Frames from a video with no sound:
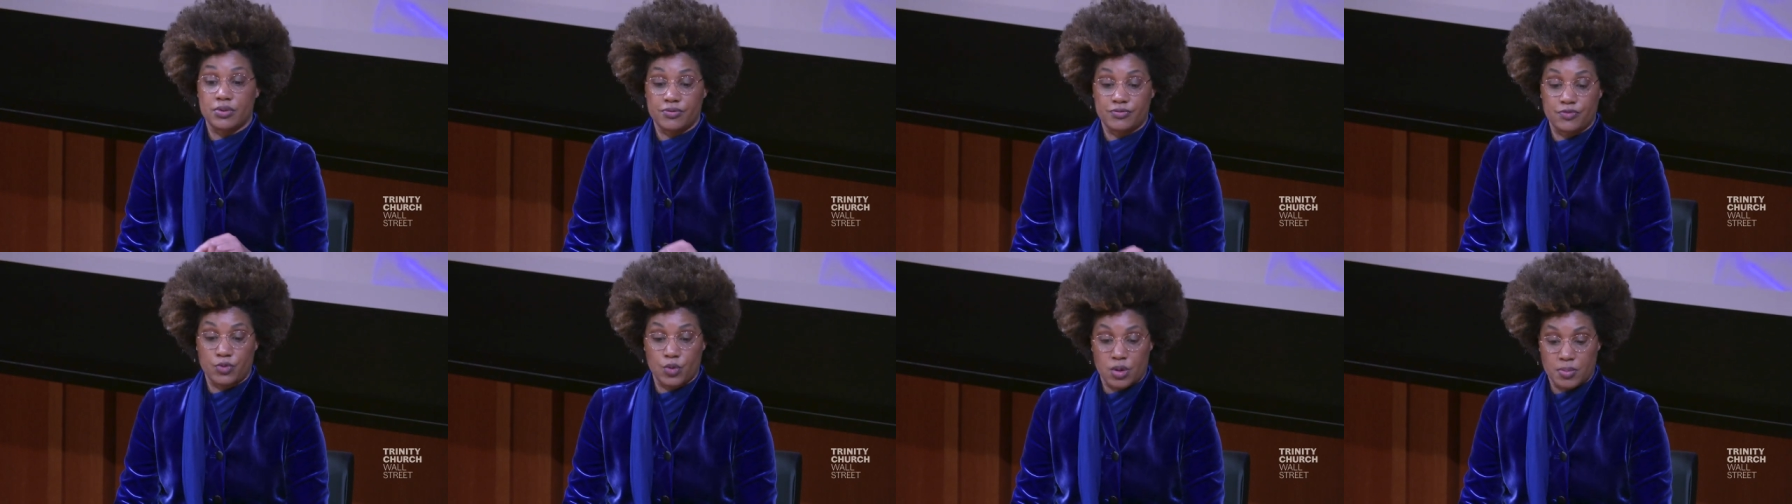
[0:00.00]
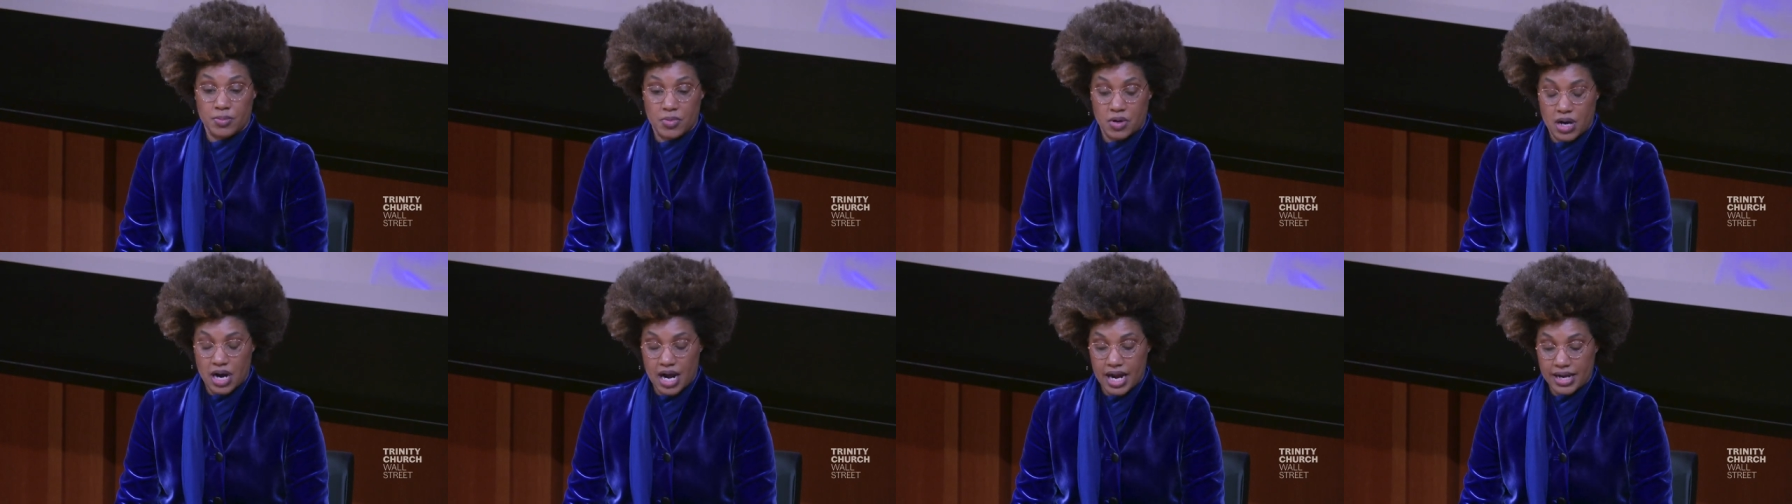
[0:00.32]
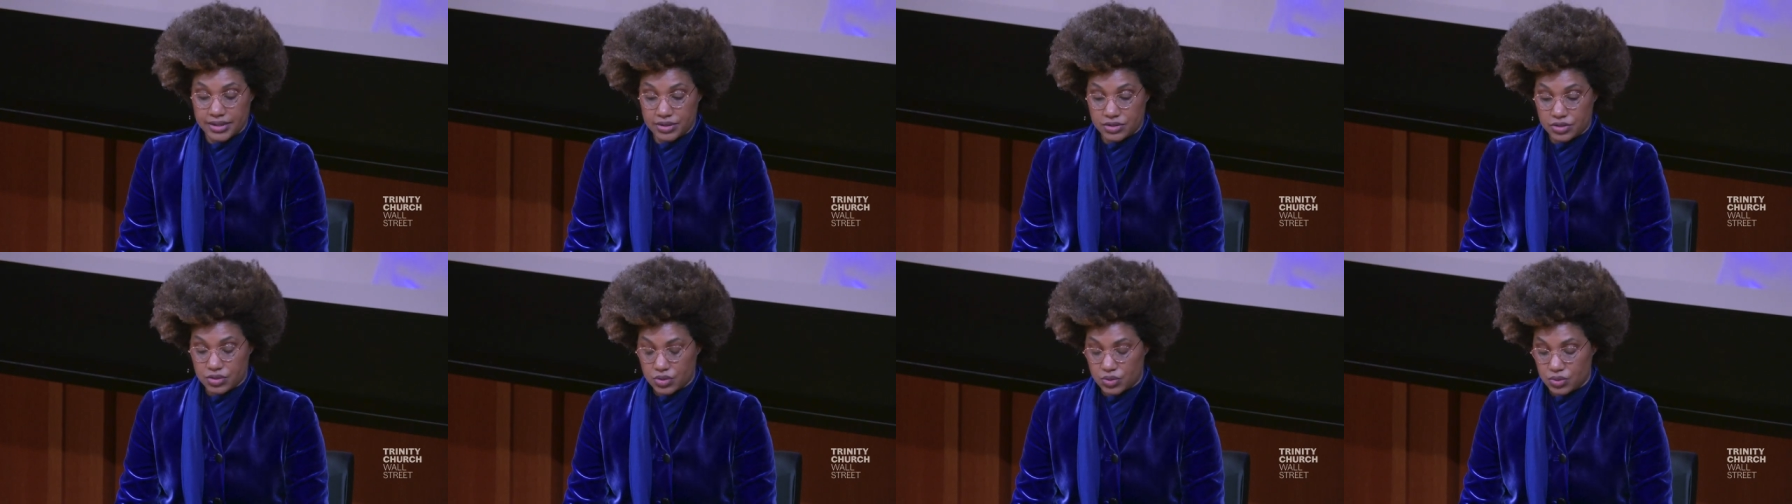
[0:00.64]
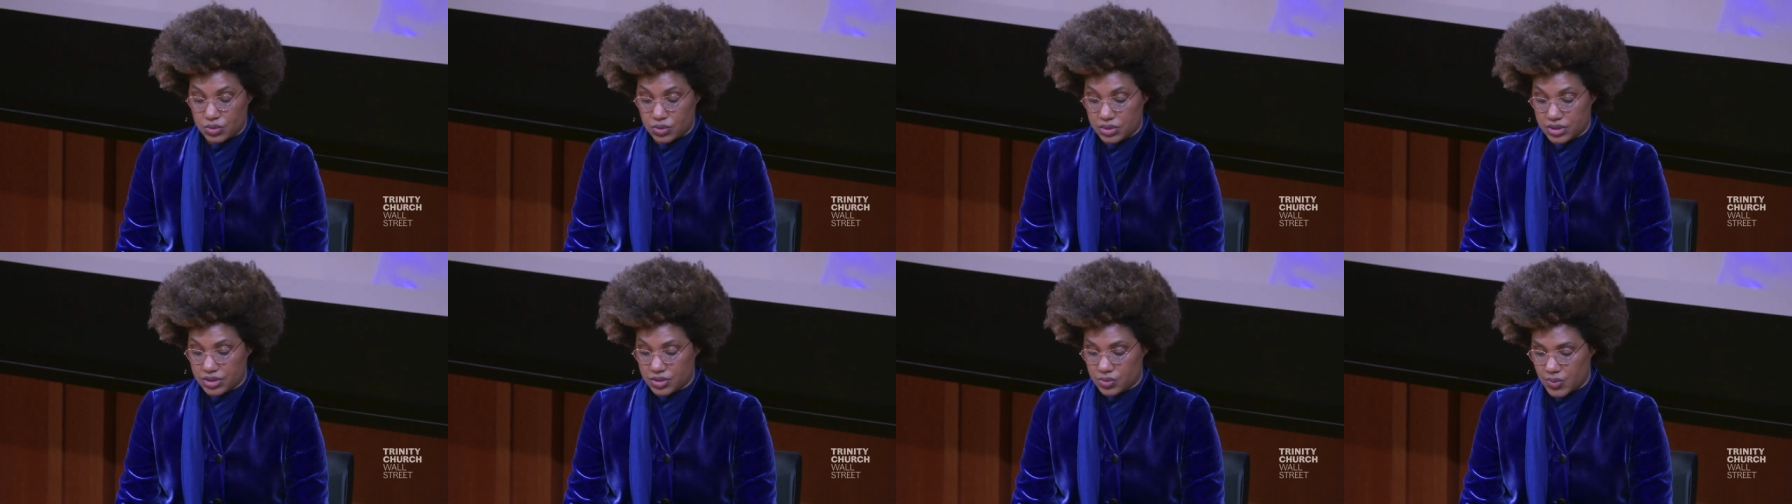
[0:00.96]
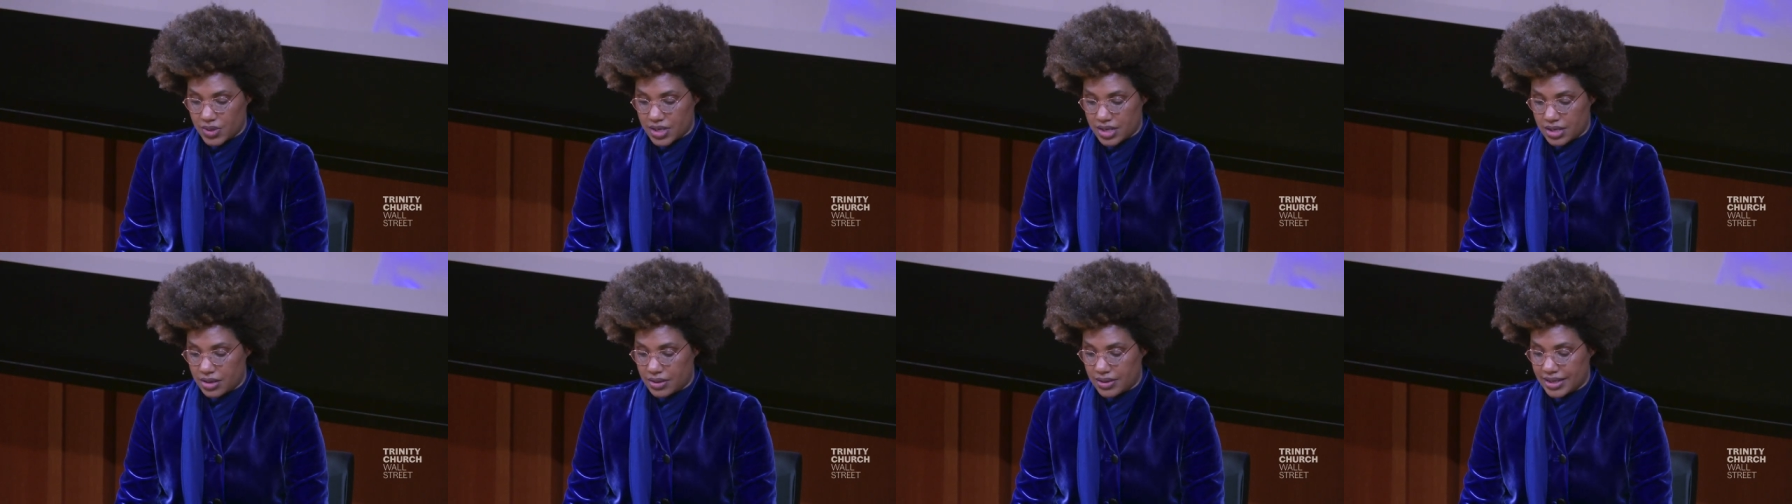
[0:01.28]
former high school as
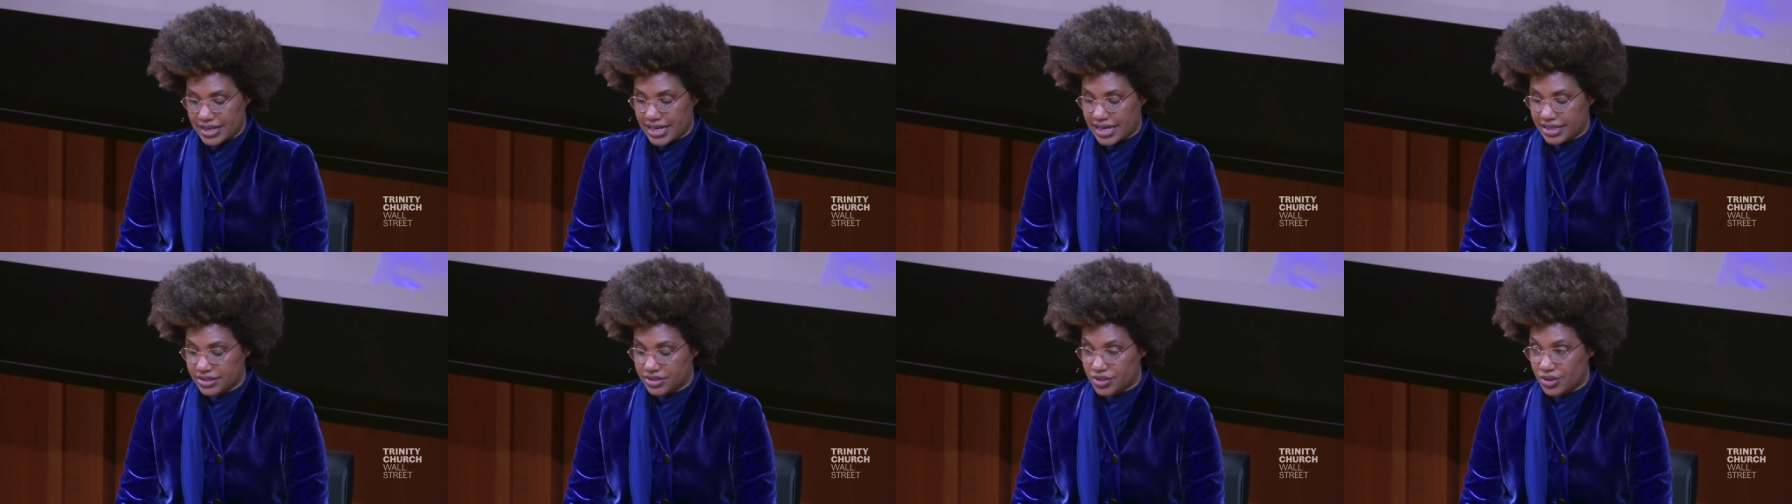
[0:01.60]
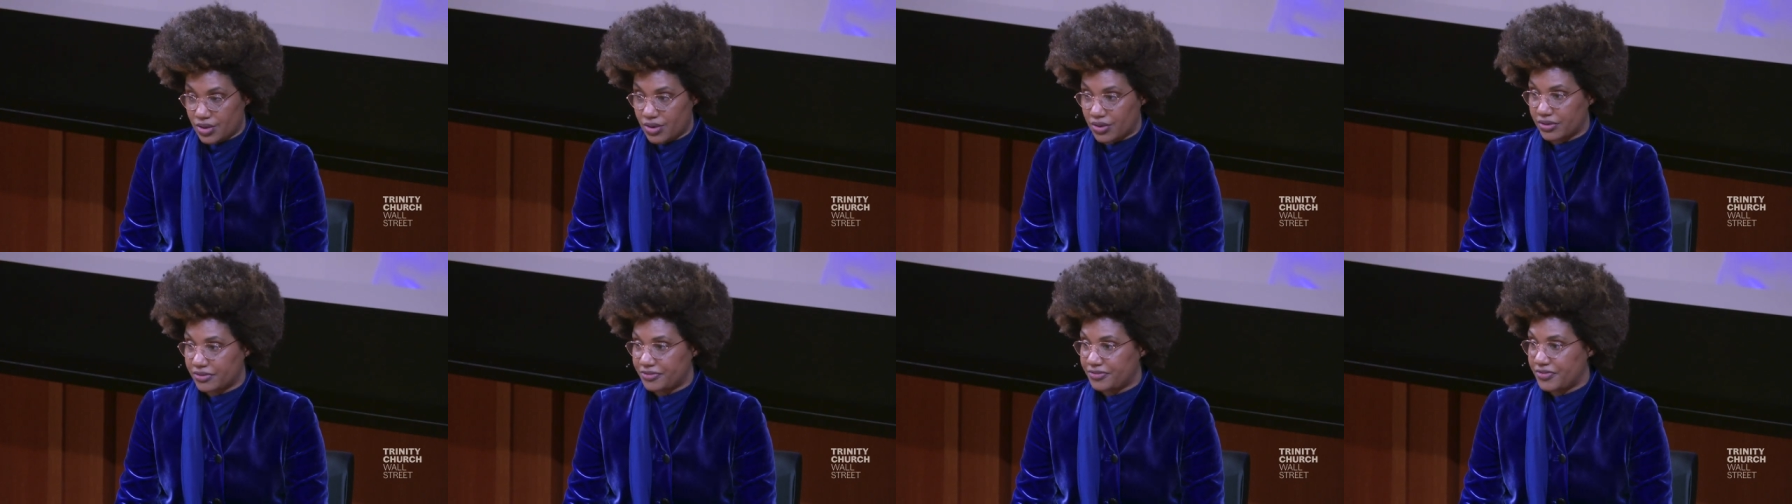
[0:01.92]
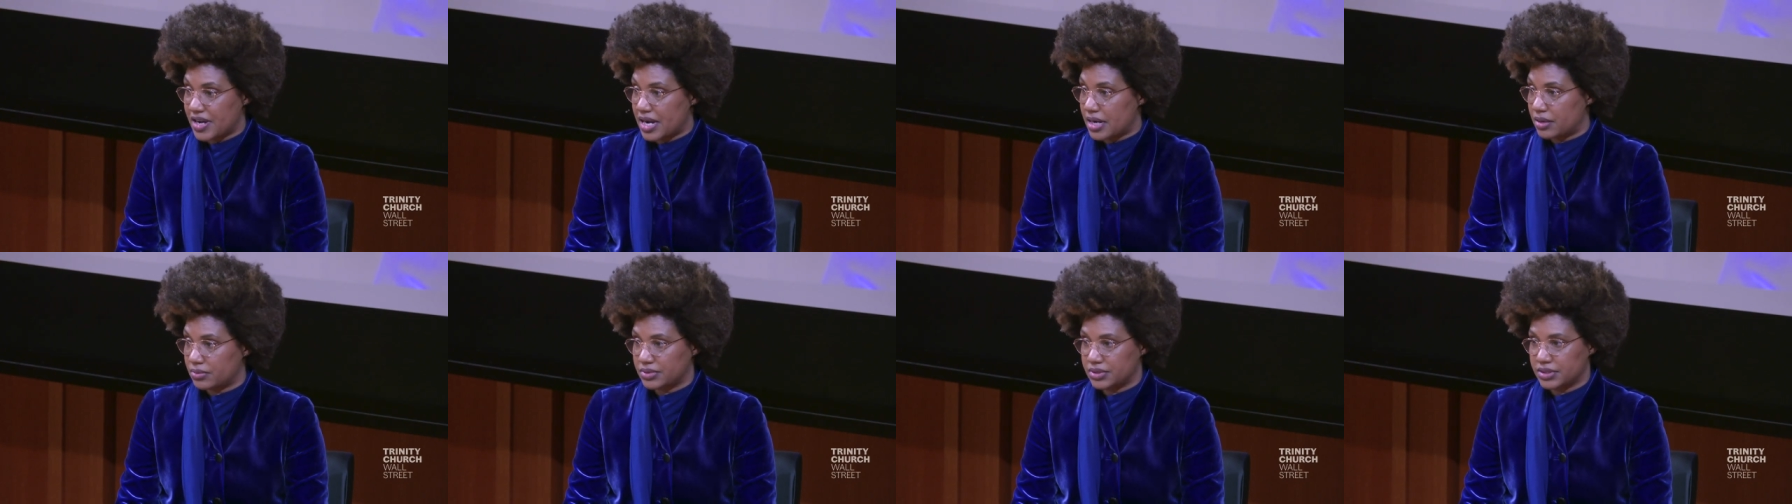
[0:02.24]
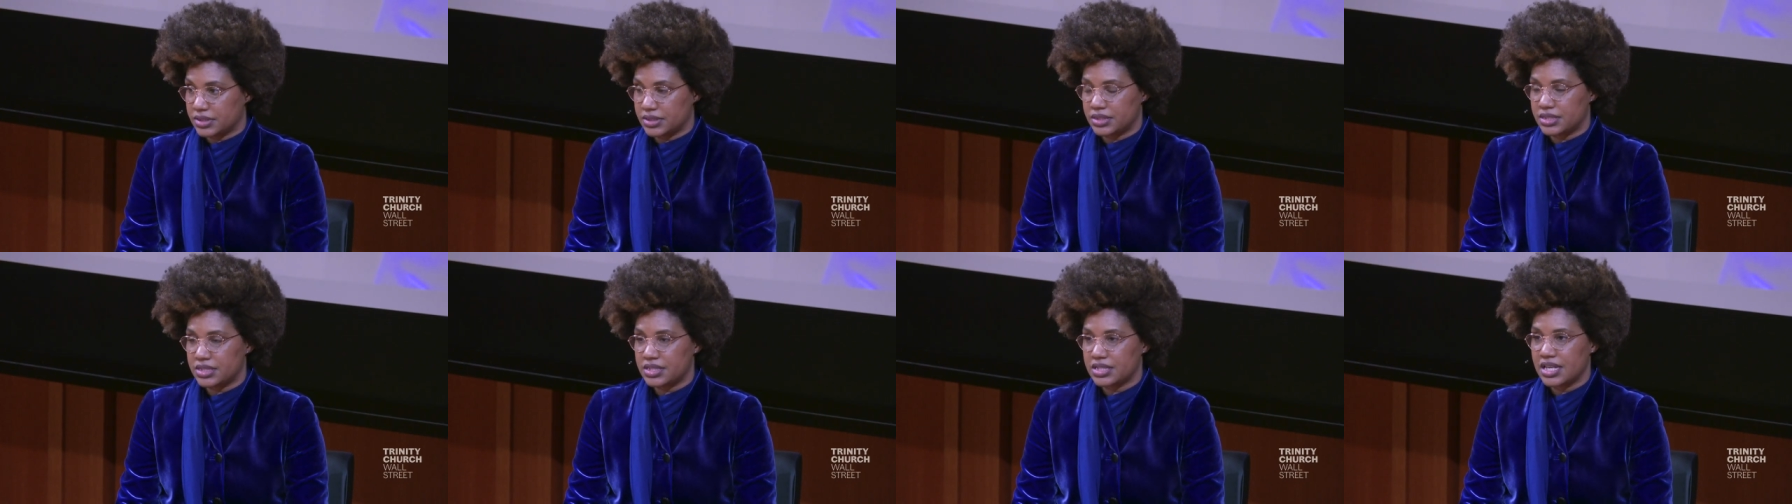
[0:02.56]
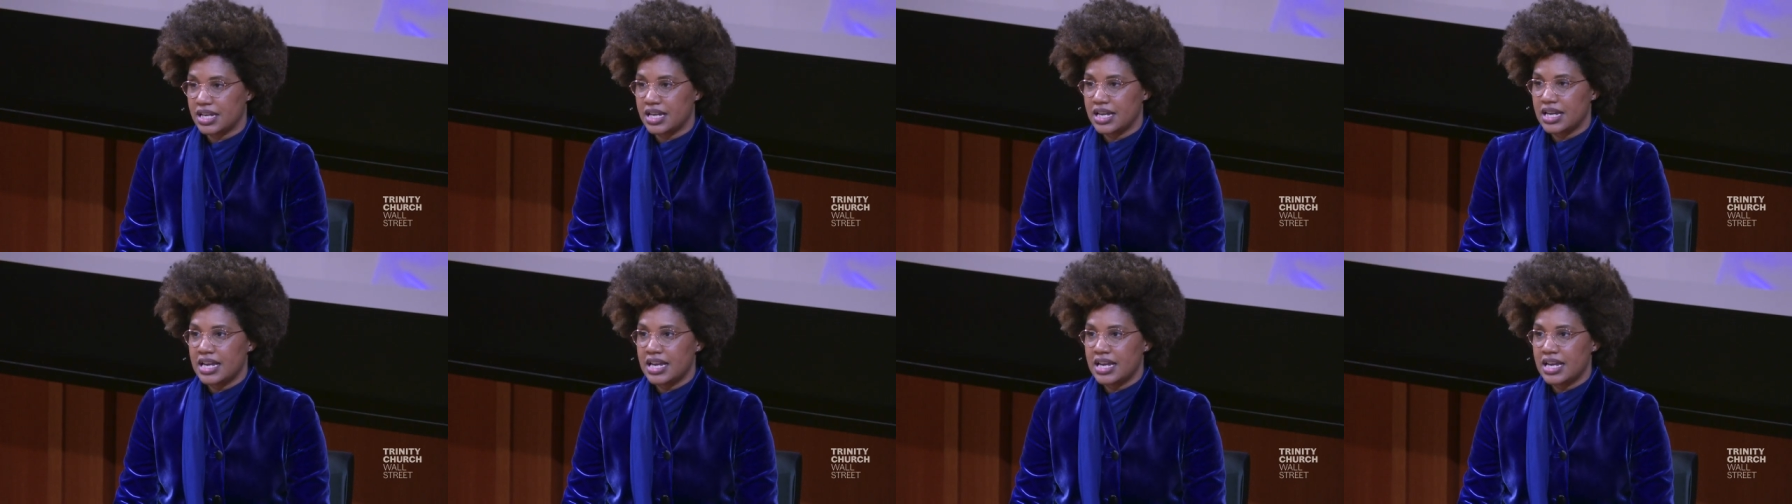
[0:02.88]
well, and I saw the fountains.